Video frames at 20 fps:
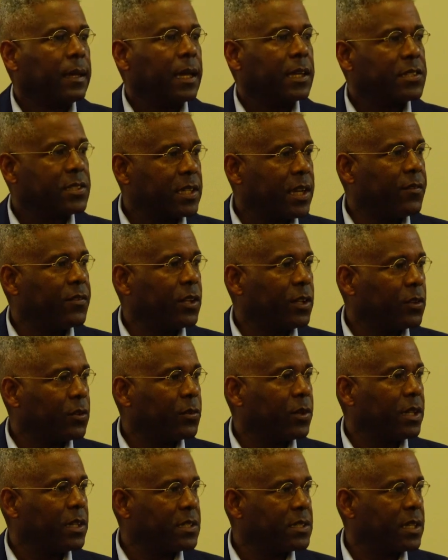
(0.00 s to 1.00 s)
at
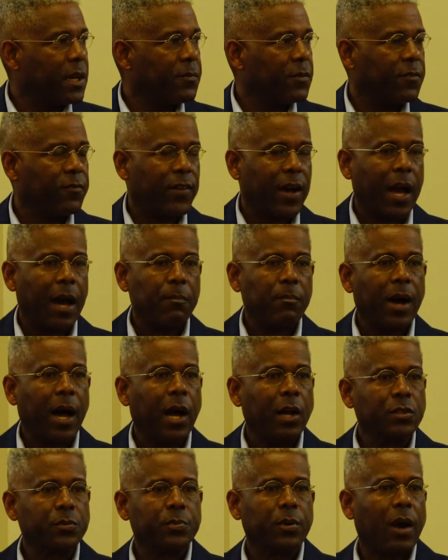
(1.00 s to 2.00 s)
73 to 75
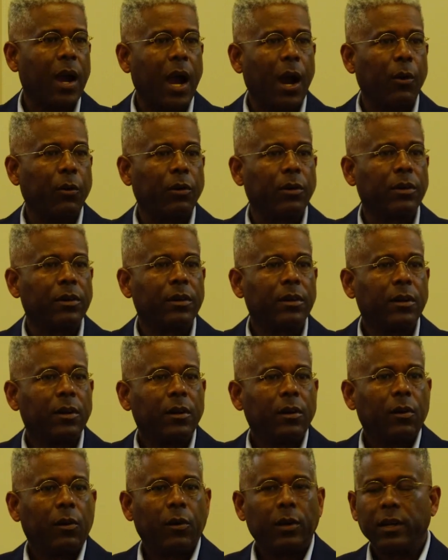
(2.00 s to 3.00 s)
miles per hour
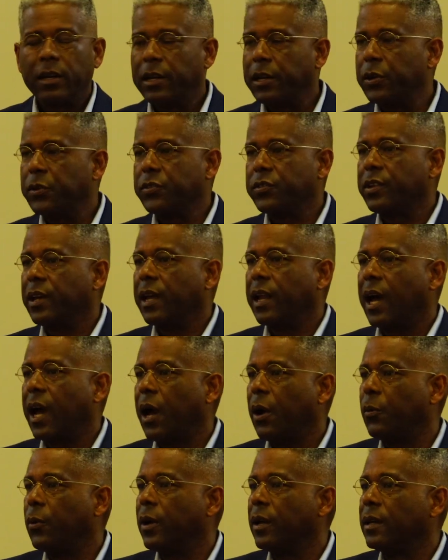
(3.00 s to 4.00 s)
on an interstate
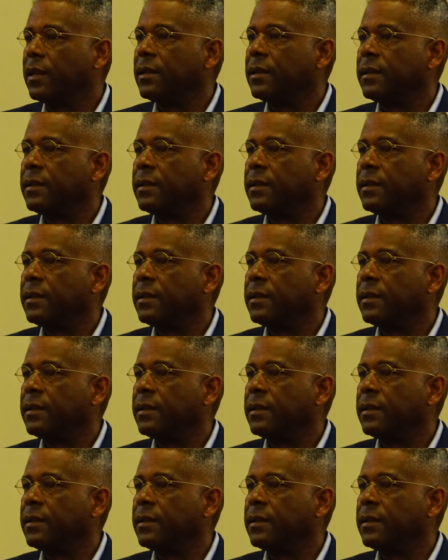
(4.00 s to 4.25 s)
highway.